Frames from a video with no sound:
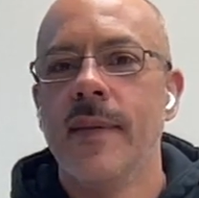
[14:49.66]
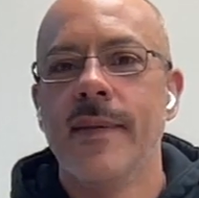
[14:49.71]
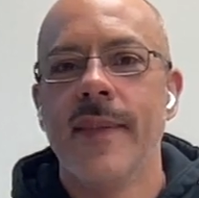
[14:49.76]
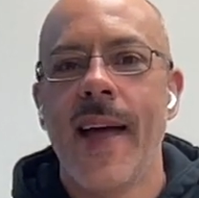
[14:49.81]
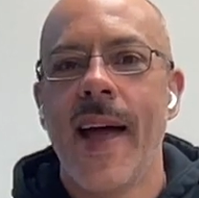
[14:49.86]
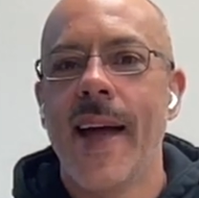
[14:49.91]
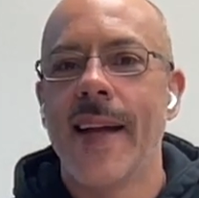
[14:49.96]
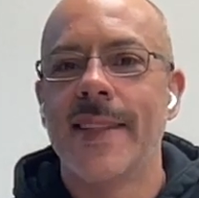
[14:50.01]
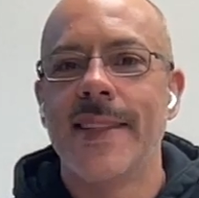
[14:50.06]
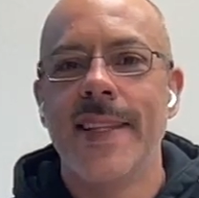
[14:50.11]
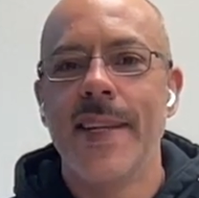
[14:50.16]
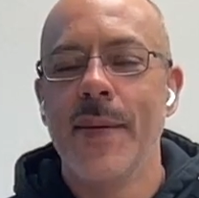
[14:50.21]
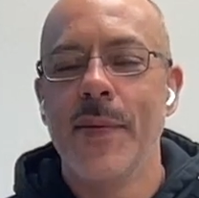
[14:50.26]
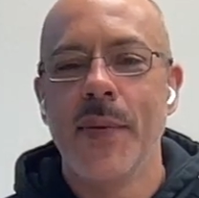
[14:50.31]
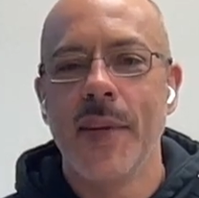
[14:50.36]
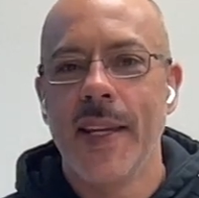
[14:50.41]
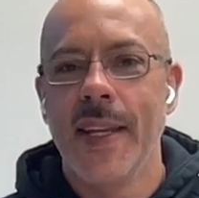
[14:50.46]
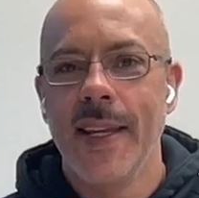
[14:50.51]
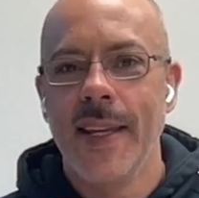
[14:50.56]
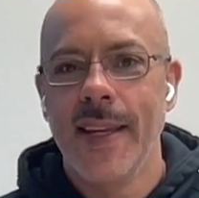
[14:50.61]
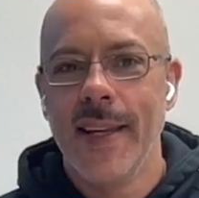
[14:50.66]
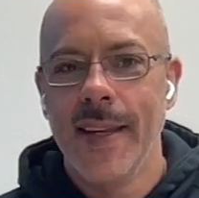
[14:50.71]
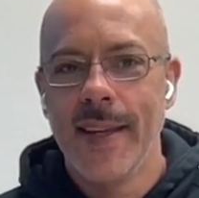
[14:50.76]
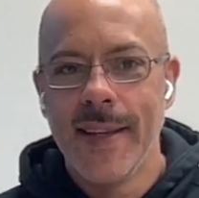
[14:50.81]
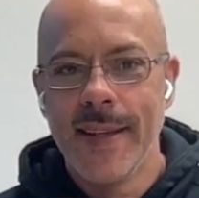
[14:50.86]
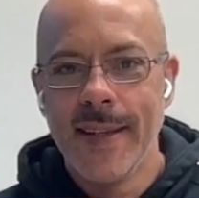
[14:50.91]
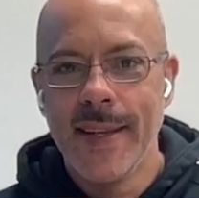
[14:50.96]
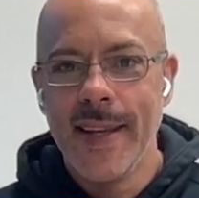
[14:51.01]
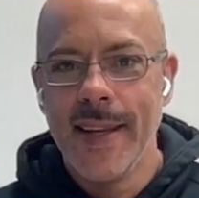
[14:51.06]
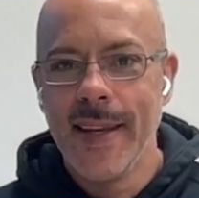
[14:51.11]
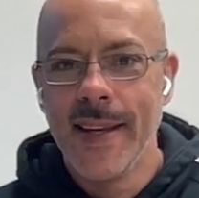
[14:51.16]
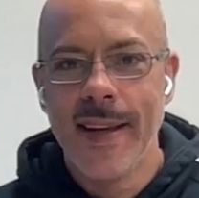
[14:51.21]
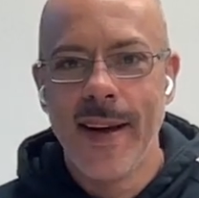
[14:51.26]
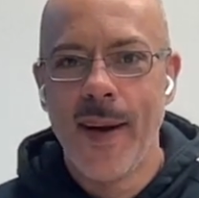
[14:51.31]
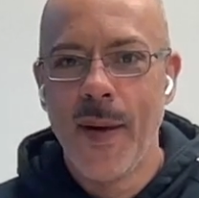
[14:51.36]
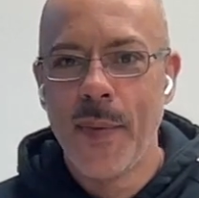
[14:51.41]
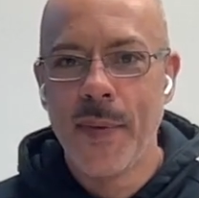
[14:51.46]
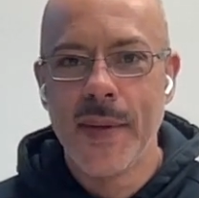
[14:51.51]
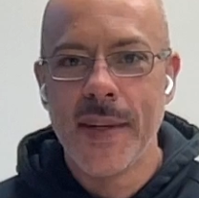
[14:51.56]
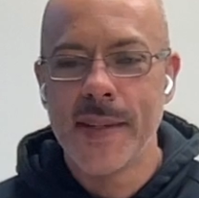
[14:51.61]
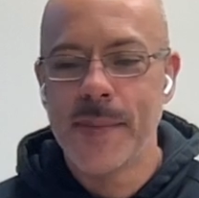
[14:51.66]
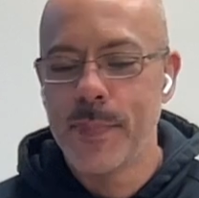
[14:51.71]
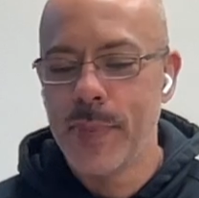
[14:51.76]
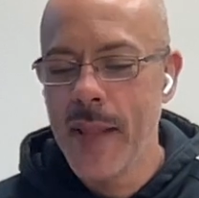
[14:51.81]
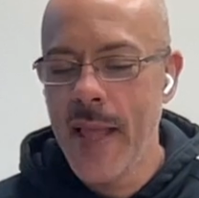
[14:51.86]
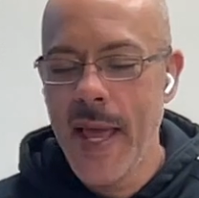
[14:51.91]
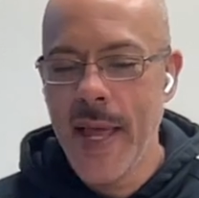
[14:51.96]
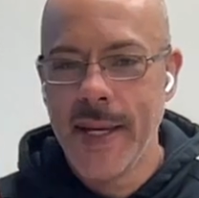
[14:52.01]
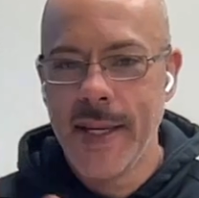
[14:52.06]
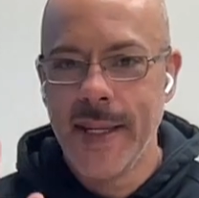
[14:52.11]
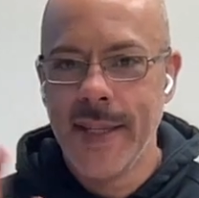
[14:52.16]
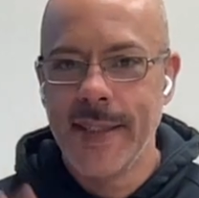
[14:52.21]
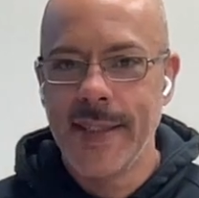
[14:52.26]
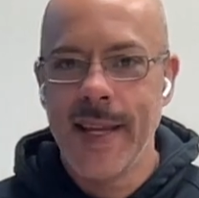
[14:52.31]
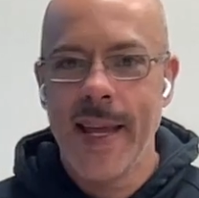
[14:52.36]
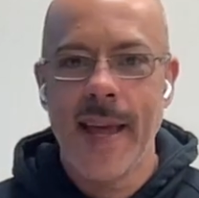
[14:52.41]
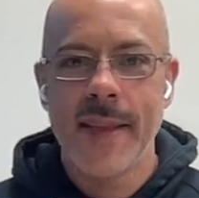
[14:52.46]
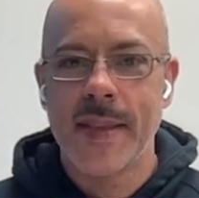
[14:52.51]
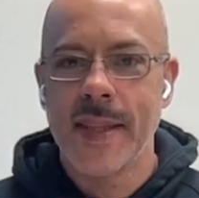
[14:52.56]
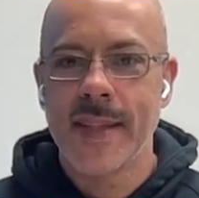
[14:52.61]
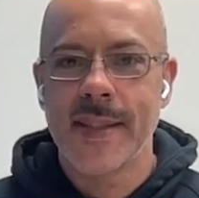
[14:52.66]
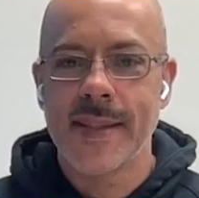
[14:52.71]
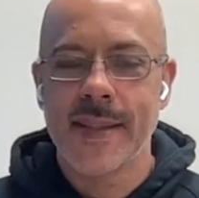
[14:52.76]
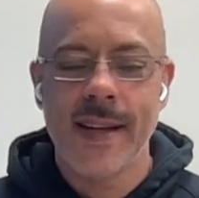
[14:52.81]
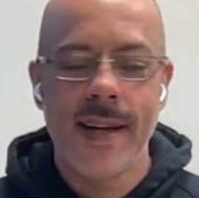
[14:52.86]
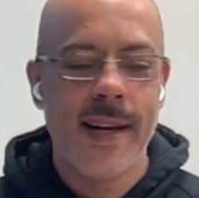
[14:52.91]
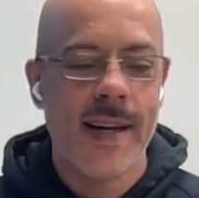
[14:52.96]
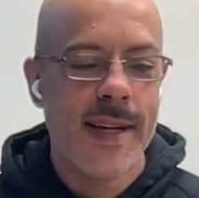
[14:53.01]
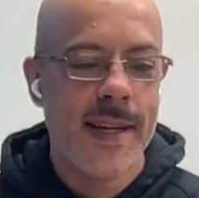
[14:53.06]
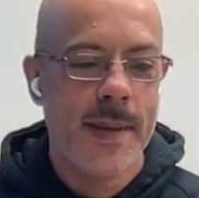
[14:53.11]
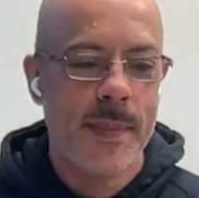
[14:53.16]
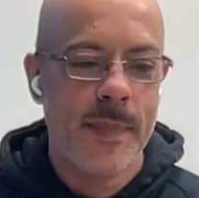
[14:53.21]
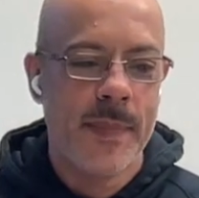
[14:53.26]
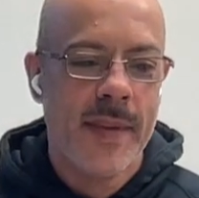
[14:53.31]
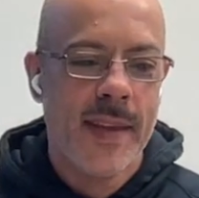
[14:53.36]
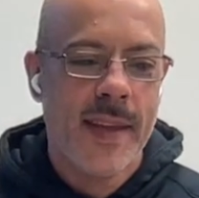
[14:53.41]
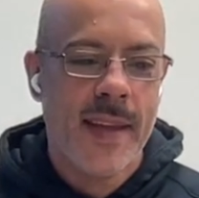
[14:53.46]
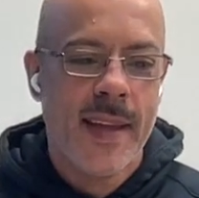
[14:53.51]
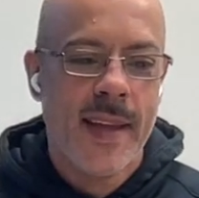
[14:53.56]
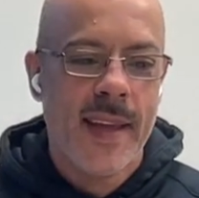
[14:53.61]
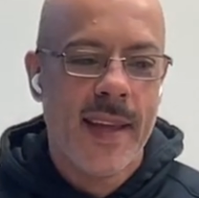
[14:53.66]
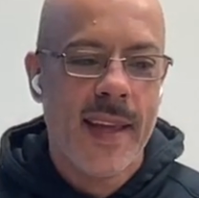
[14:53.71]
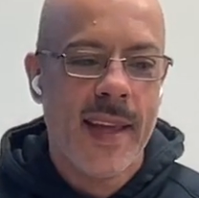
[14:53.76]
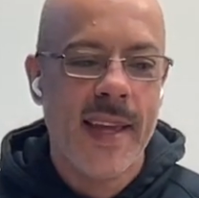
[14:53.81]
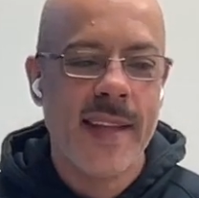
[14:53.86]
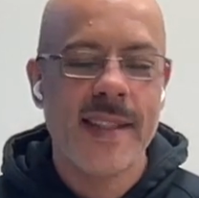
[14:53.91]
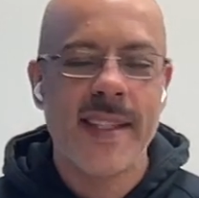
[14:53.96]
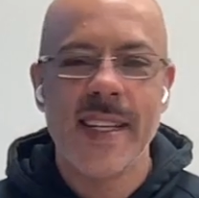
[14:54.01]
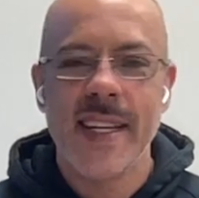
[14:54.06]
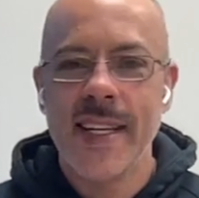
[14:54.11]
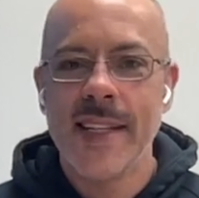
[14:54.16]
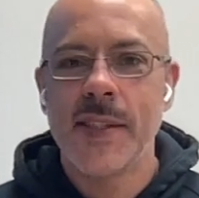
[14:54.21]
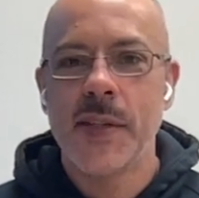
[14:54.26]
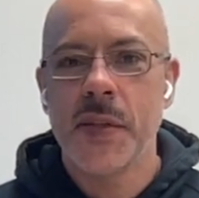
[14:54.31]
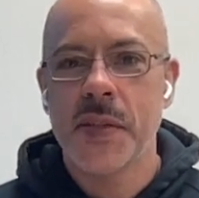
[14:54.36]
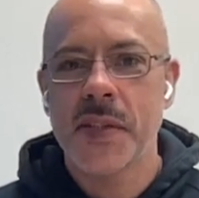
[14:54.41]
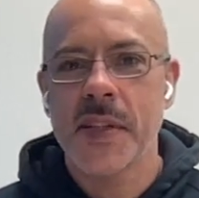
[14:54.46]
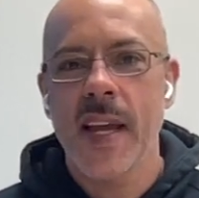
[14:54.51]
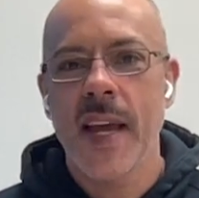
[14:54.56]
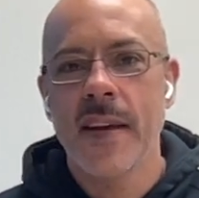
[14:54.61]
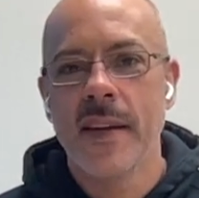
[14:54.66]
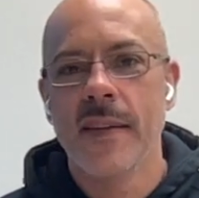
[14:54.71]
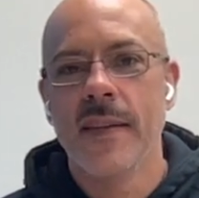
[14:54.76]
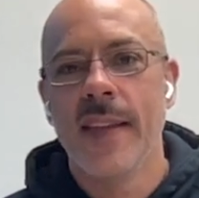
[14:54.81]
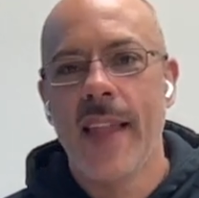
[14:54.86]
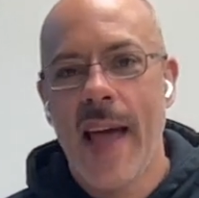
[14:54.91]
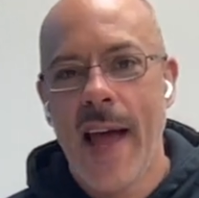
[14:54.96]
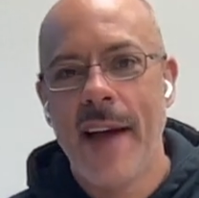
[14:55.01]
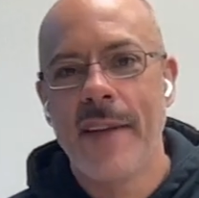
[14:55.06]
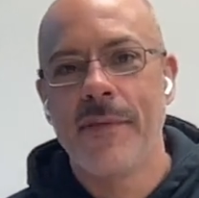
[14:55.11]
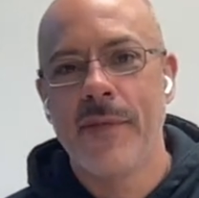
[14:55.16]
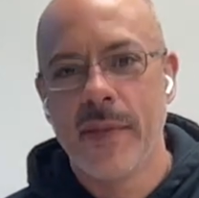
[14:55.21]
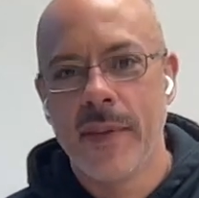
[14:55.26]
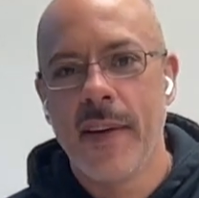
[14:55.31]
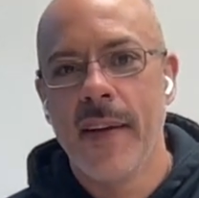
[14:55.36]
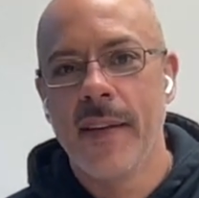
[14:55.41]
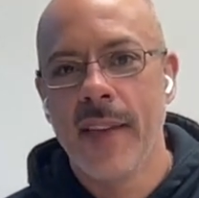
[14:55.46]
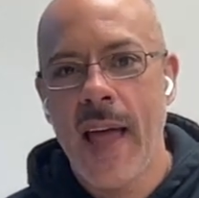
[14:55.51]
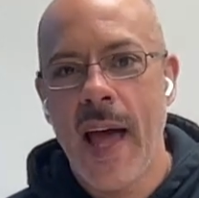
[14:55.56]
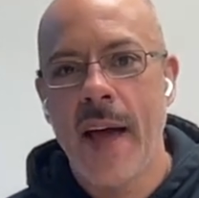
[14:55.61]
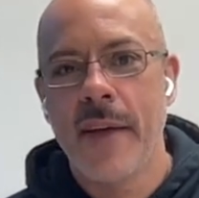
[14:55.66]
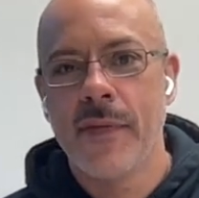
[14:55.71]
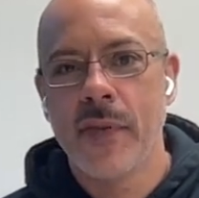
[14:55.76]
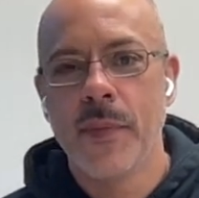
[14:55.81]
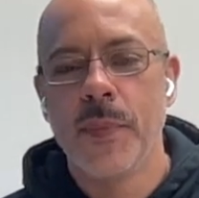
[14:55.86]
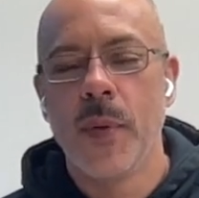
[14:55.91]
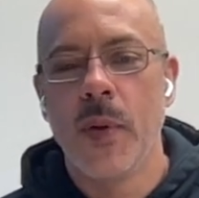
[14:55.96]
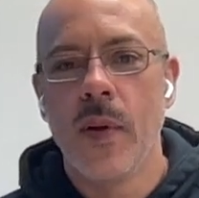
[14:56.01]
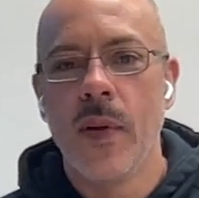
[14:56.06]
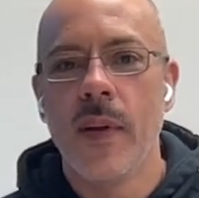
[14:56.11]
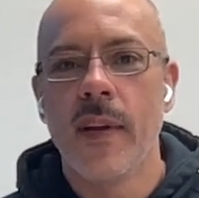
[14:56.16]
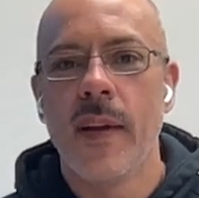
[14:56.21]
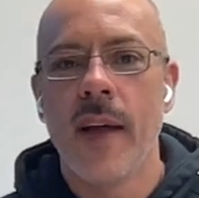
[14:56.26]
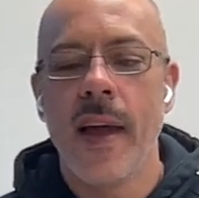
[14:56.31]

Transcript: activity in on this planet at this time is just kind of laughable.